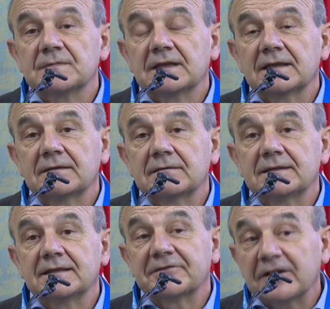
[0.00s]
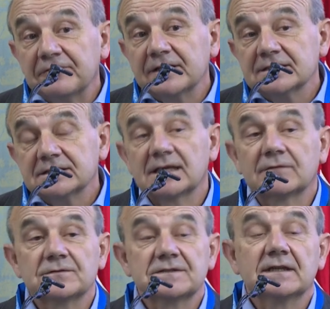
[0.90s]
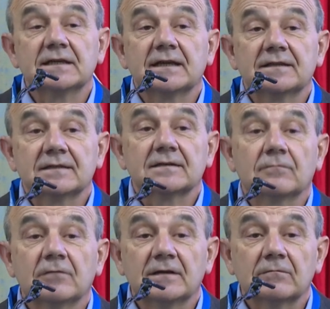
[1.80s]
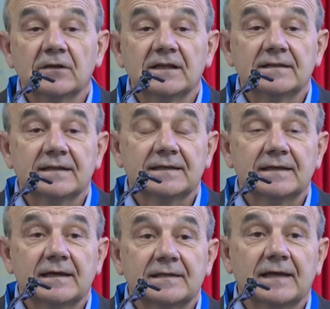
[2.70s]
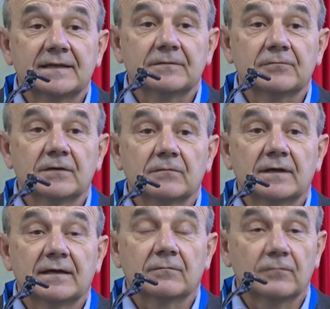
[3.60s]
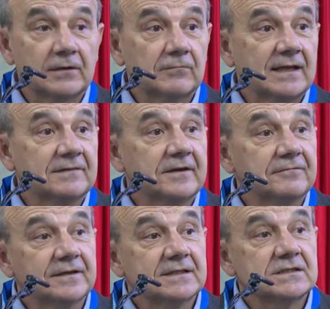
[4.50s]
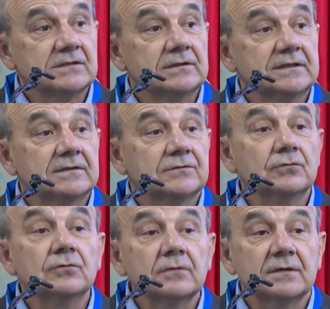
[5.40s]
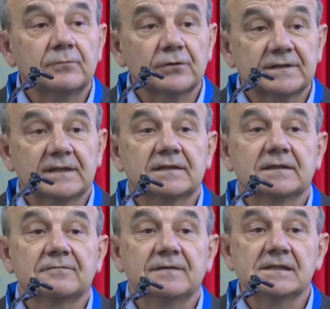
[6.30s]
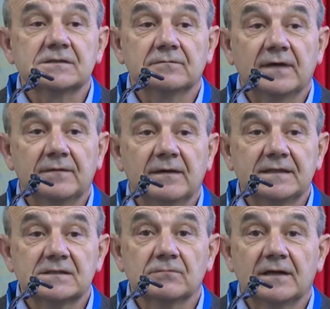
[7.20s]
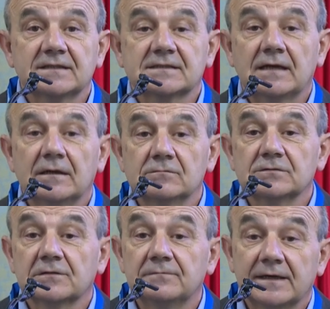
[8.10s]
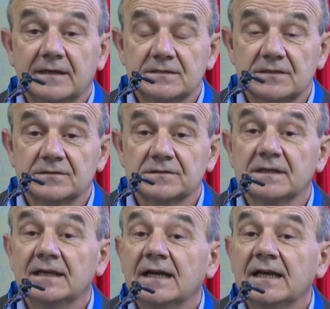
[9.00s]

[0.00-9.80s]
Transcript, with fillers: the reference, I would say, at the worldwide, uh, at, at, the world, uh, worldwide reference in two important fields of mathematics. One is calculus of variations,